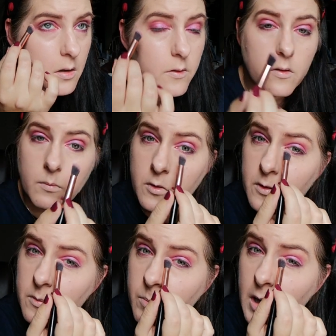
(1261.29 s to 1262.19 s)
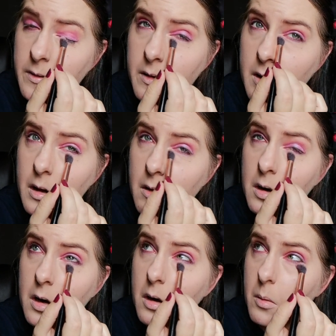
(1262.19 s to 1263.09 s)
So I'm just blending it out
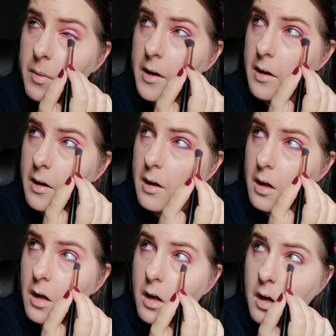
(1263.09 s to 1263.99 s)
a little bit here.